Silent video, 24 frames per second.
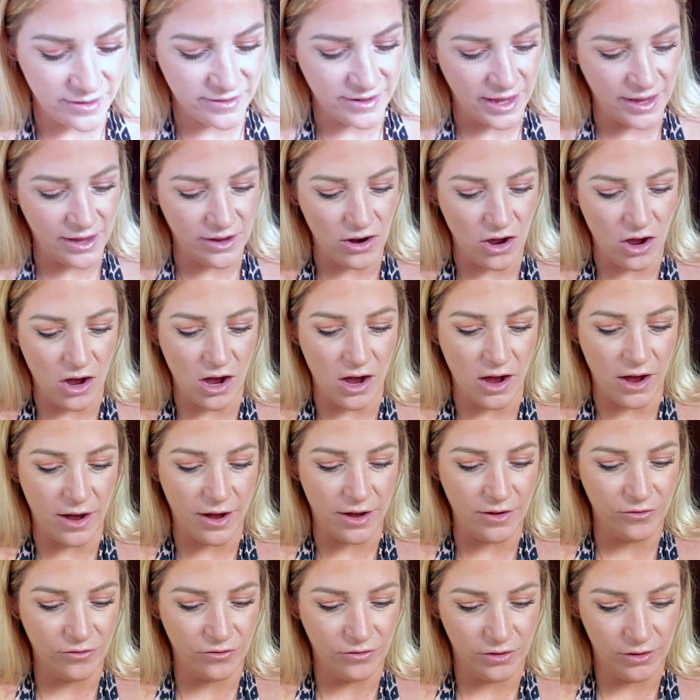take it
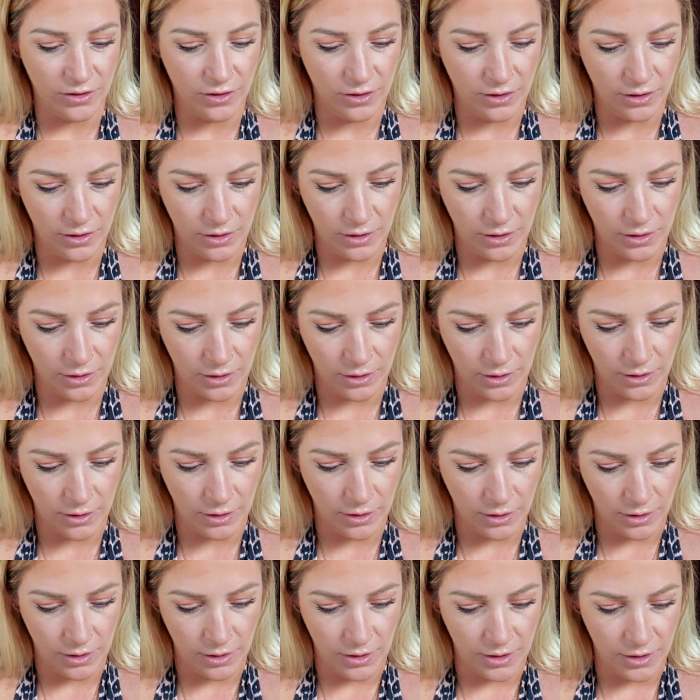off,
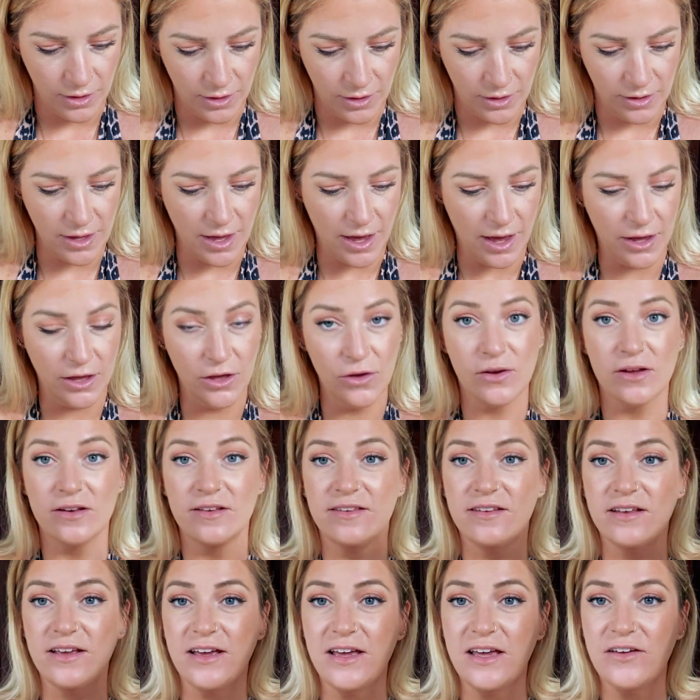yeah, you can
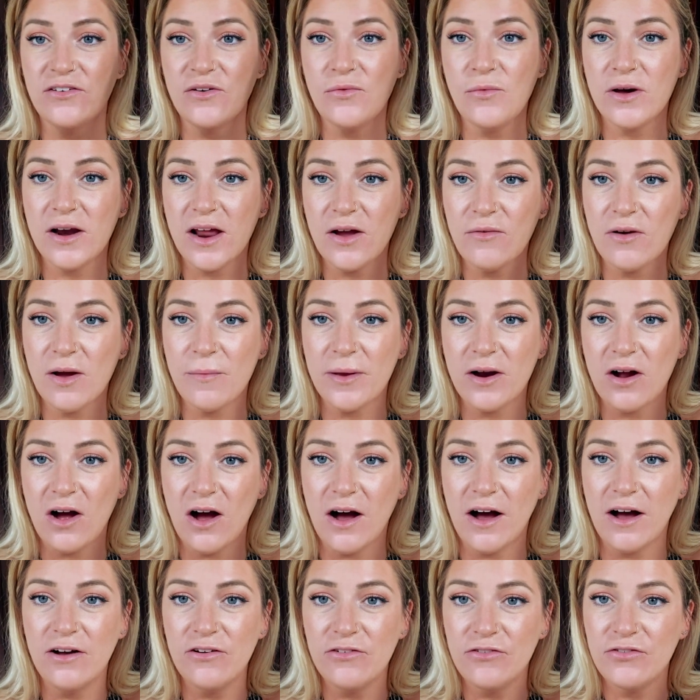see, even when I rub it
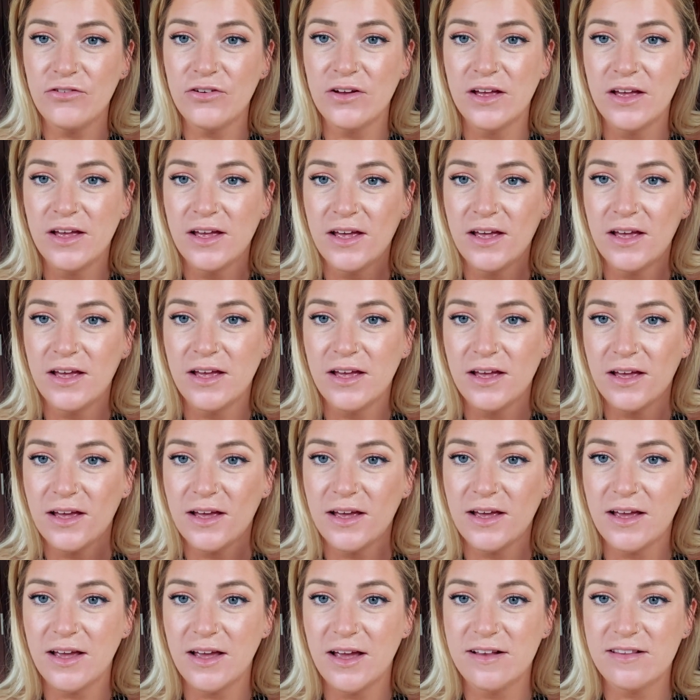off,
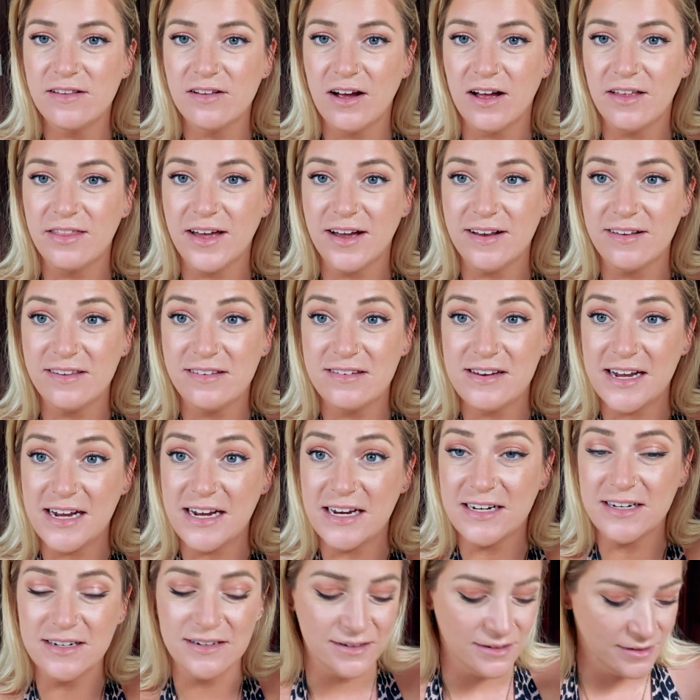it's got that
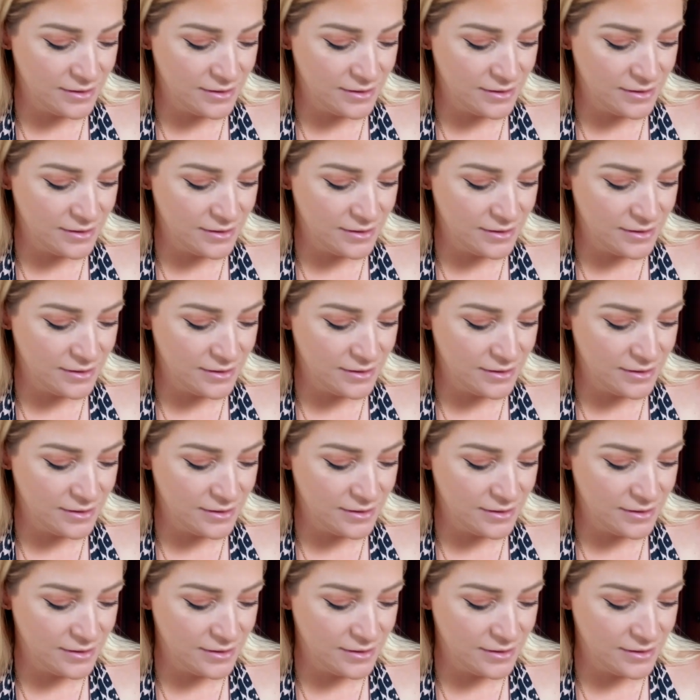stain.